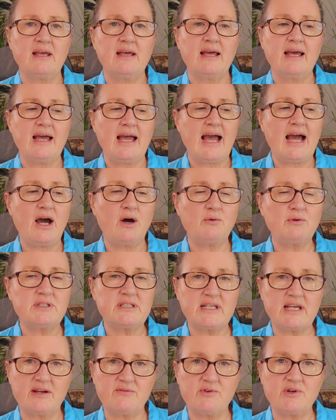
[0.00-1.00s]
How is
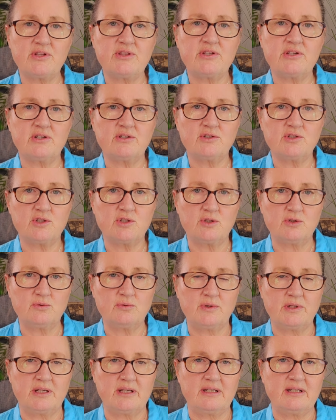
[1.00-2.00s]
everything
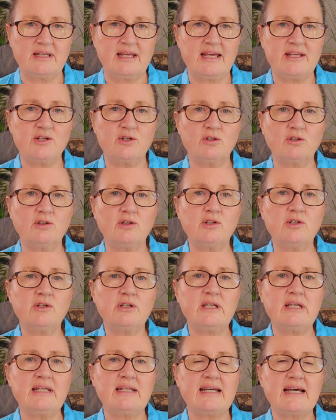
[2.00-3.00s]
doing? And you're
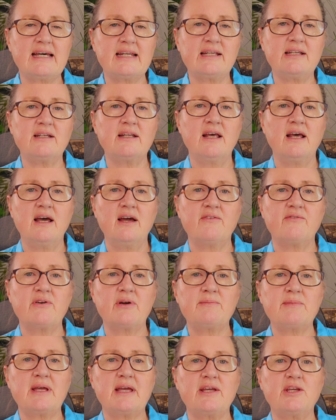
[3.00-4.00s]
looking at it
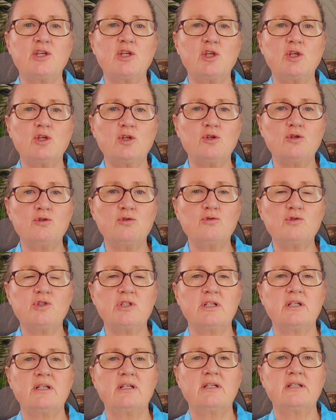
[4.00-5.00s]
from a
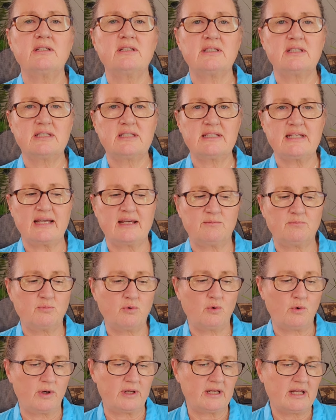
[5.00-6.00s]
huge
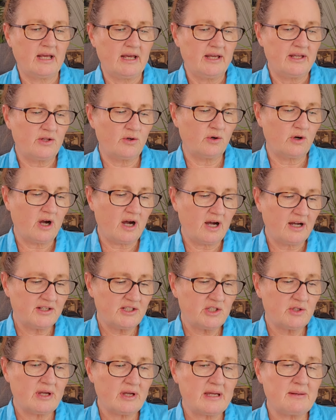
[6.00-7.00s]
standpoint. You're
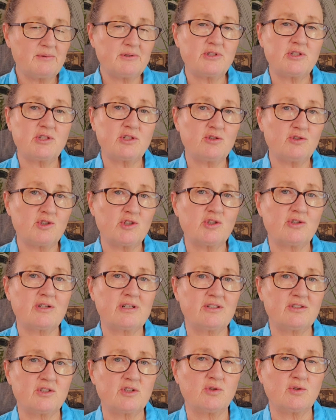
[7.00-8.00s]
also able to use your
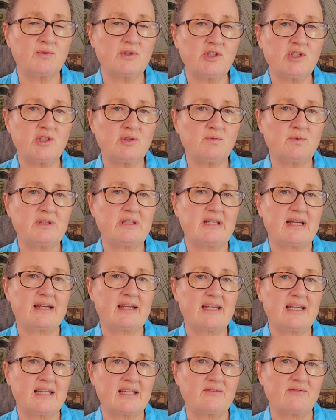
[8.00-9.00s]
intuition with that
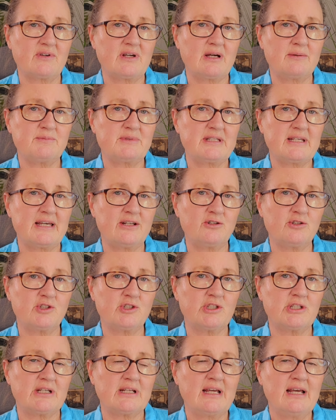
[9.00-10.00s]
King of Cups
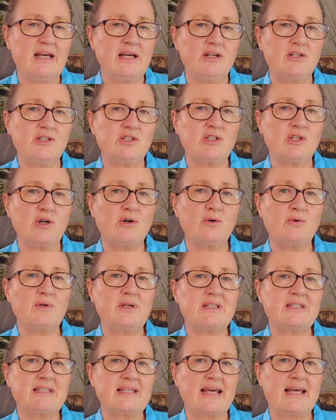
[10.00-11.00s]
energy. So
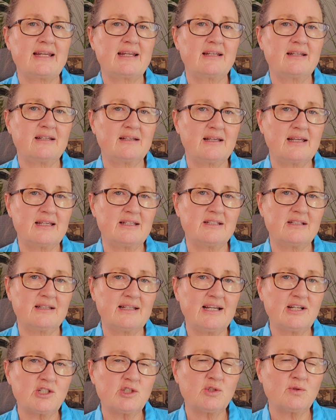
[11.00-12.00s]
it's that
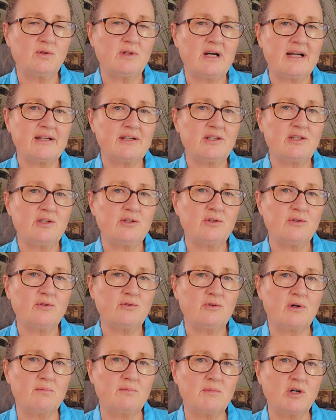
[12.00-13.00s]
intellectual
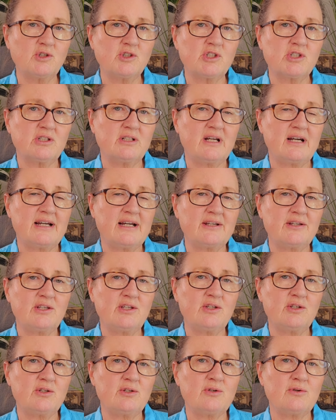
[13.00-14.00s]
IQ, emotional
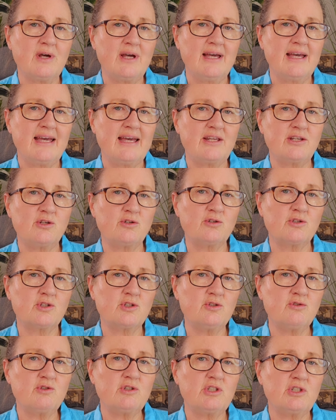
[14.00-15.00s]
IQ, and you're
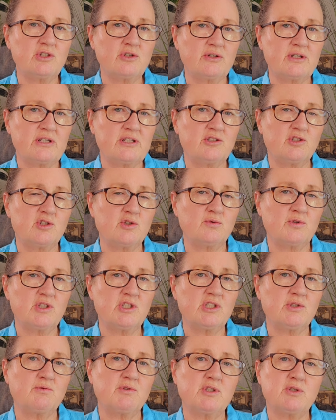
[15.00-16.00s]
using your
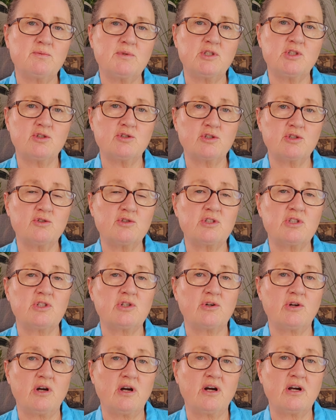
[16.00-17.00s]
intuition, which means you're using
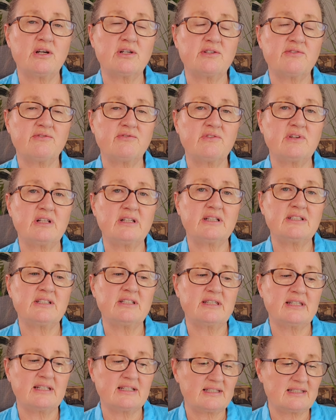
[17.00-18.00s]
your heart to feel into
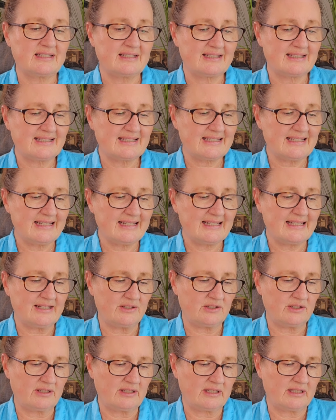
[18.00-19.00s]
things, to see
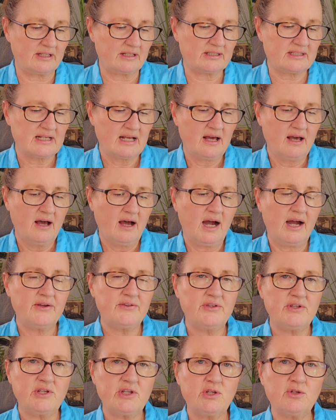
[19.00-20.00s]
into things. I
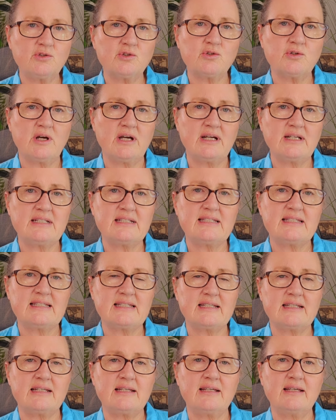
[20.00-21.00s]
think you're trying to
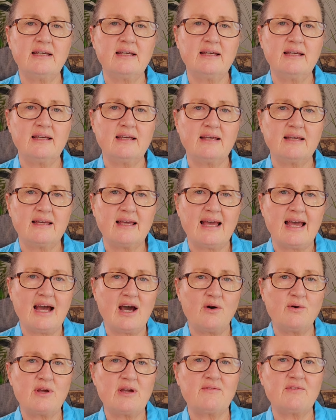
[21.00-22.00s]
see
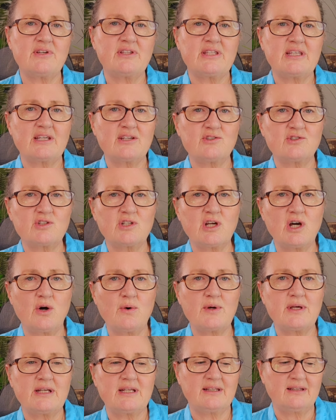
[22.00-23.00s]
how everything is
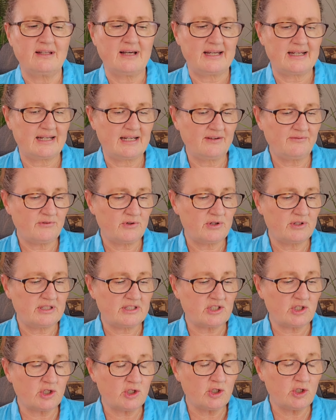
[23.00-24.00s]
going and lining up for you.
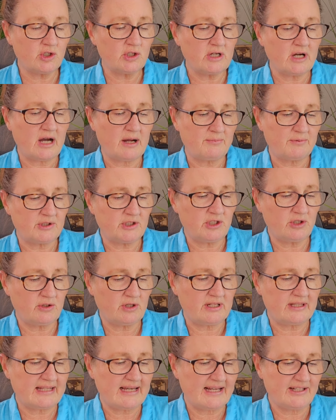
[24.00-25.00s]
It's a good
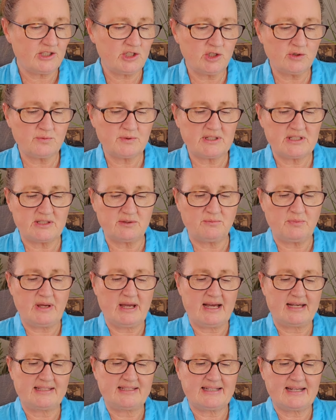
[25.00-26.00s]
opportunity. That's your recent
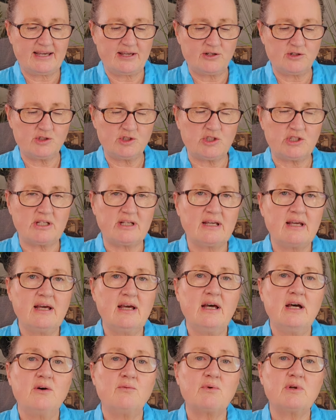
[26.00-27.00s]
past energy.
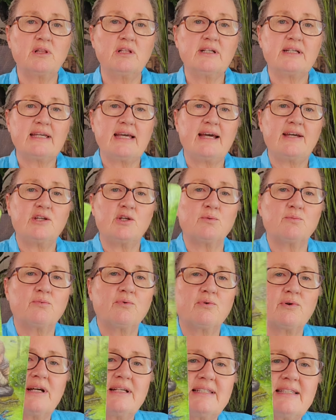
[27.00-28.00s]
When we look at your
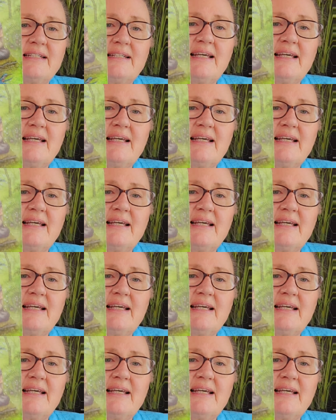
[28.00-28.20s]
present